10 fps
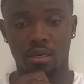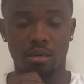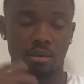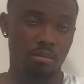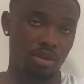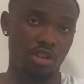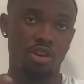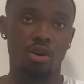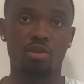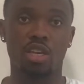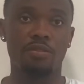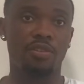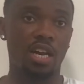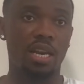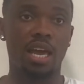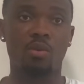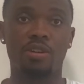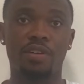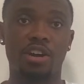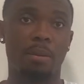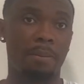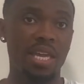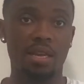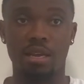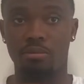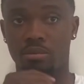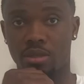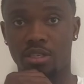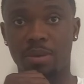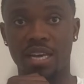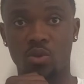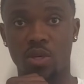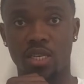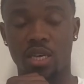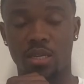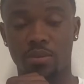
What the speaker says: but he fought a lightweight fighter and beat him this past weekend.